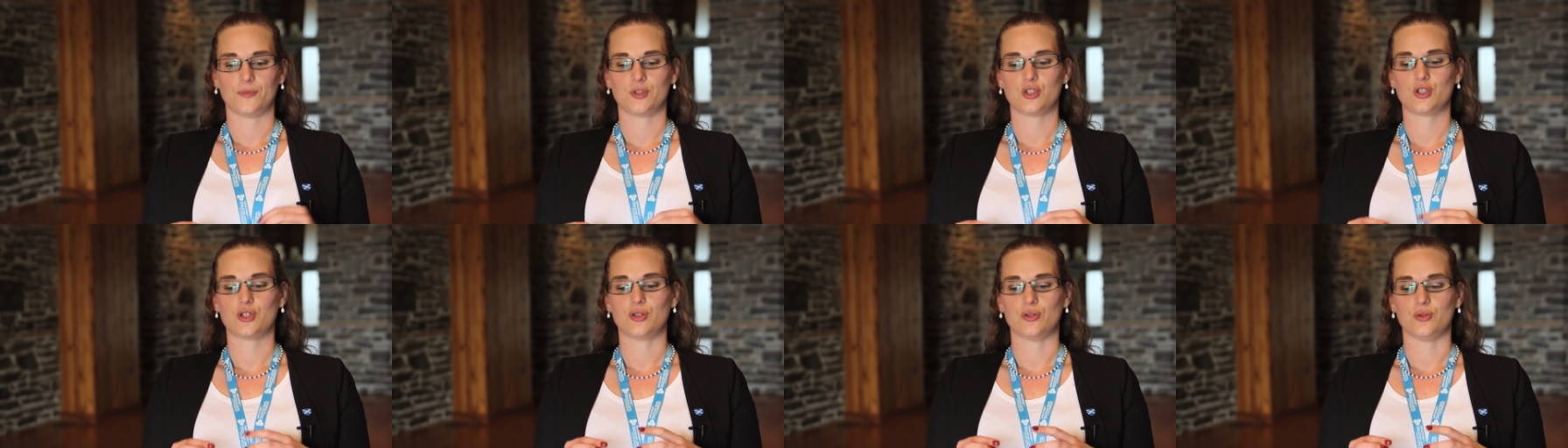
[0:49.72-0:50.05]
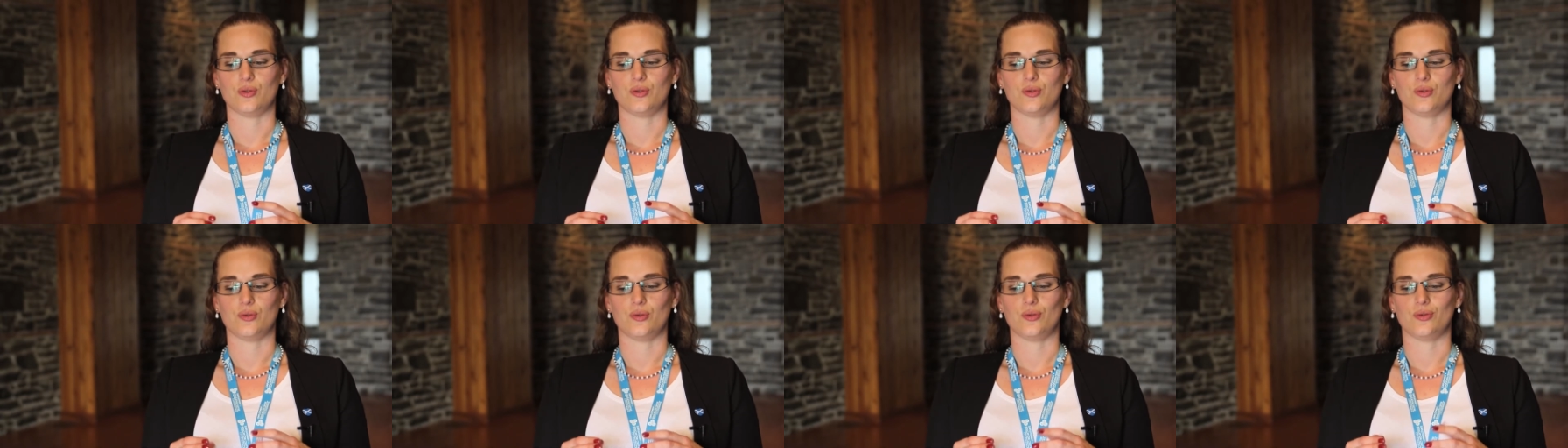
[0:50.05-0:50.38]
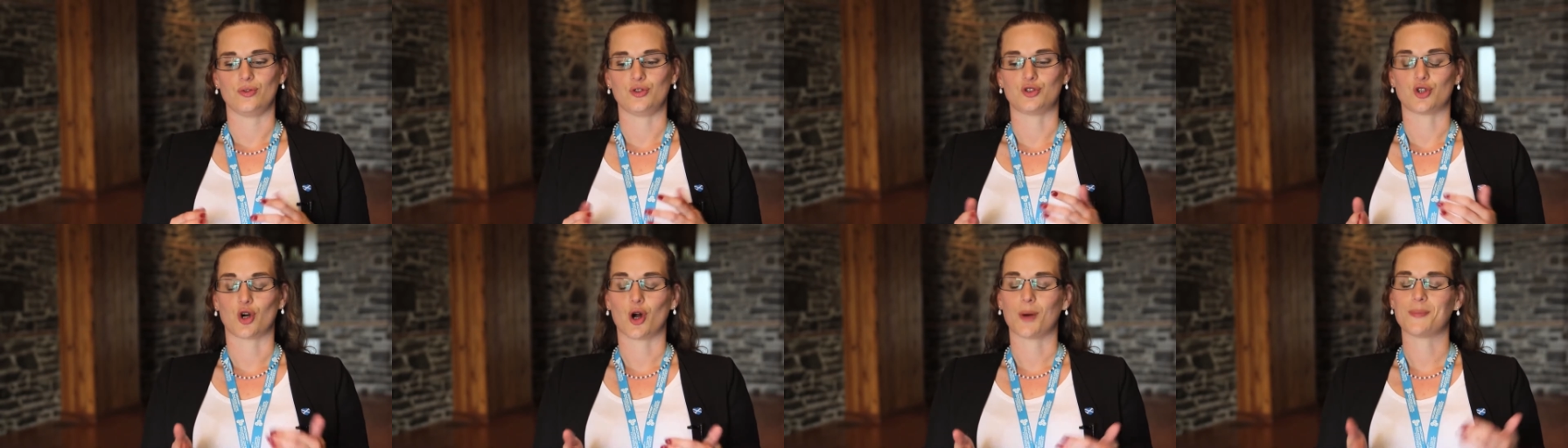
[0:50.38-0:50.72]
to
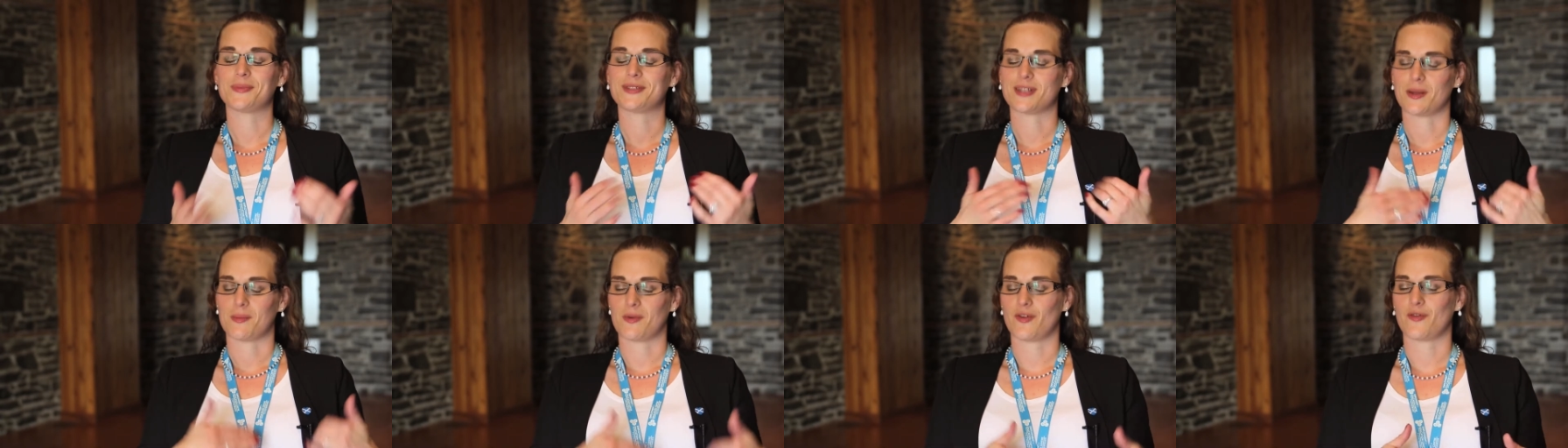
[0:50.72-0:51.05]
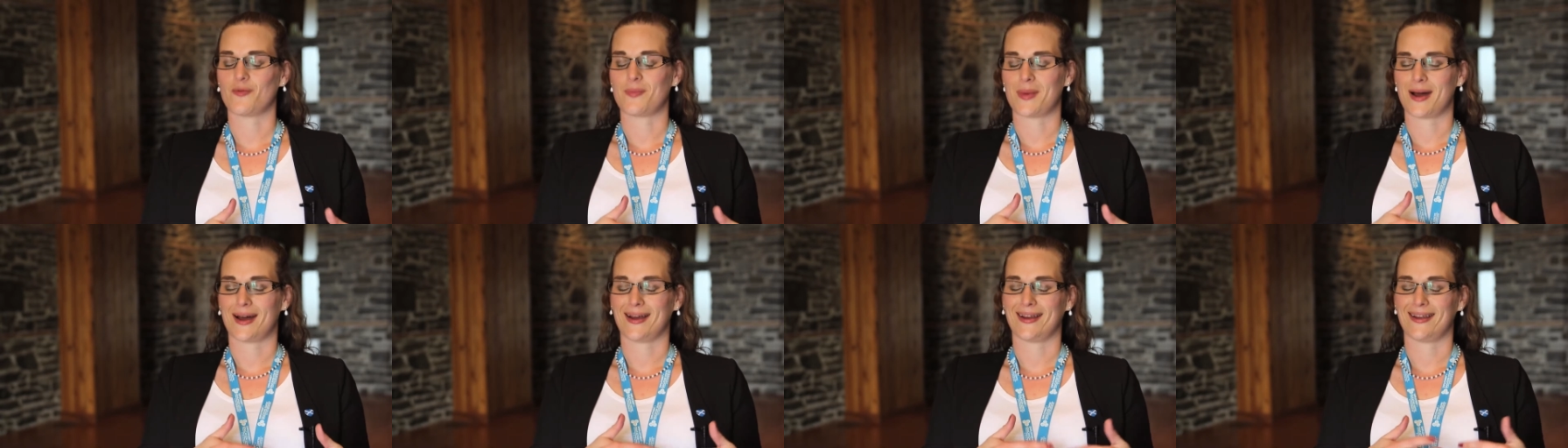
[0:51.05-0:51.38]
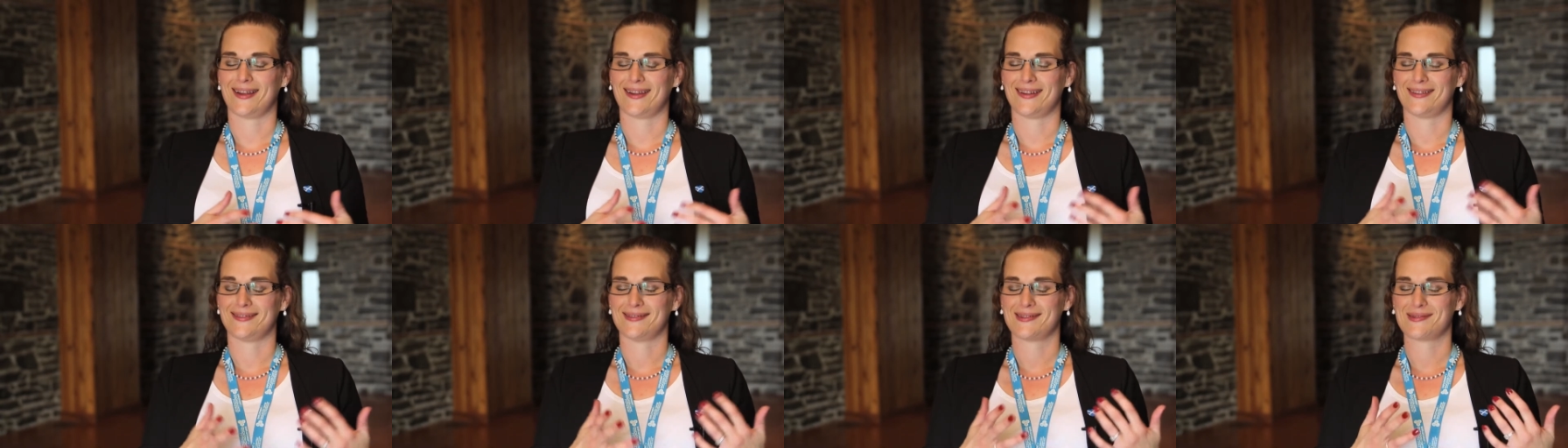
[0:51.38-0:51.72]
drop some of
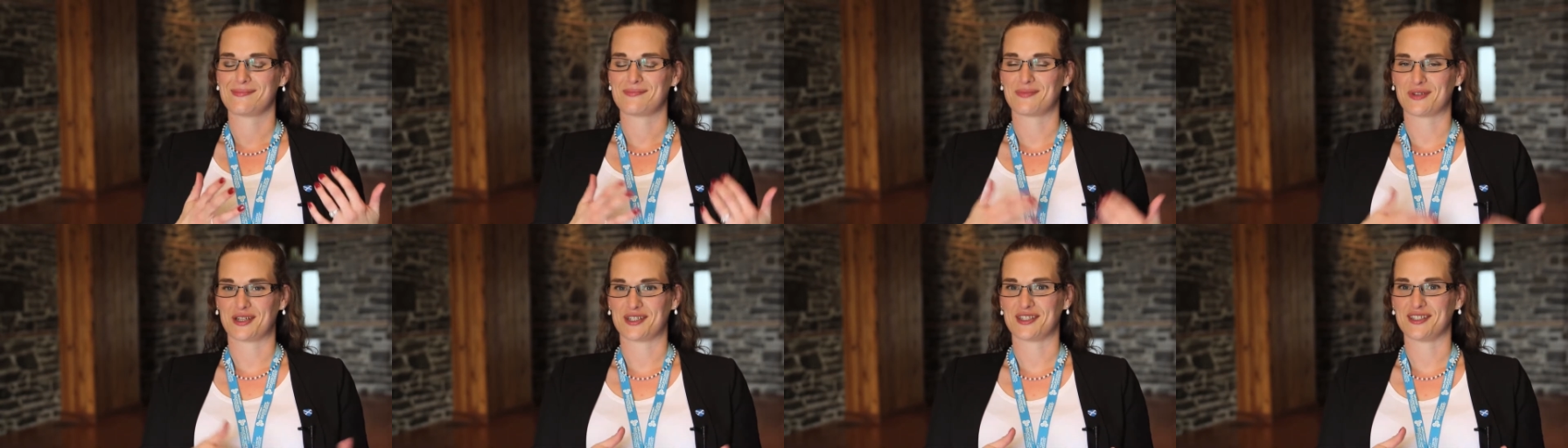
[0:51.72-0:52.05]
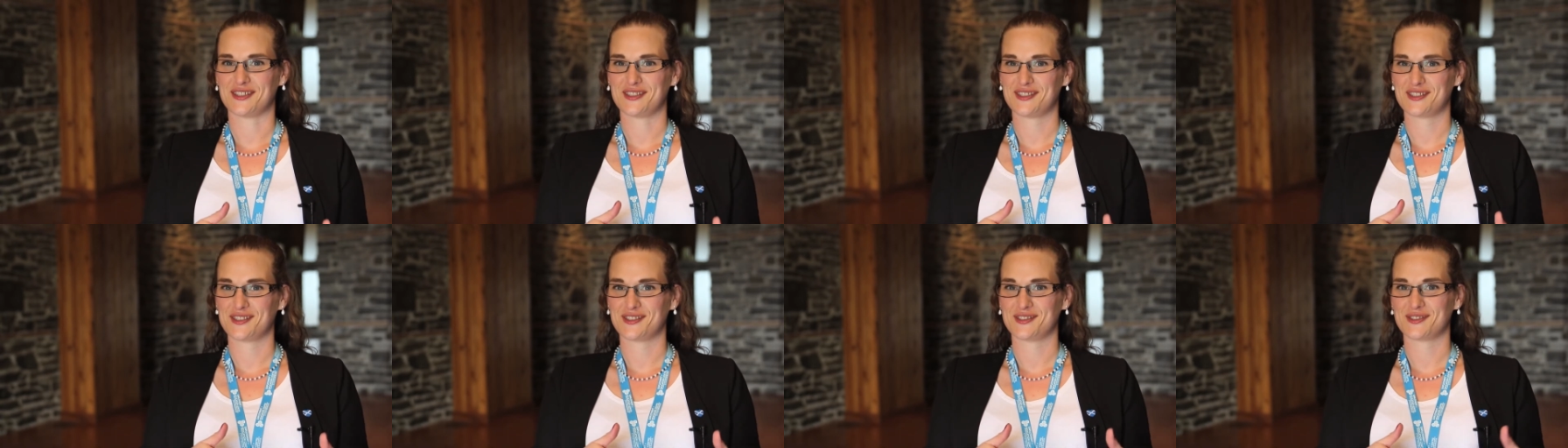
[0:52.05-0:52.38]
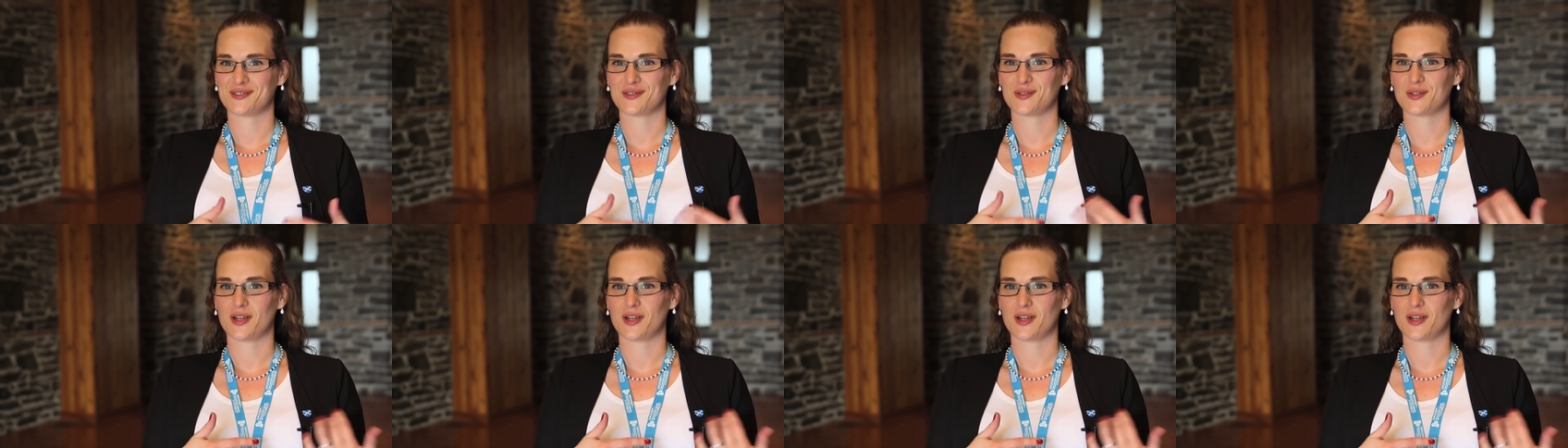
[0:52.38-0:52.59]
my British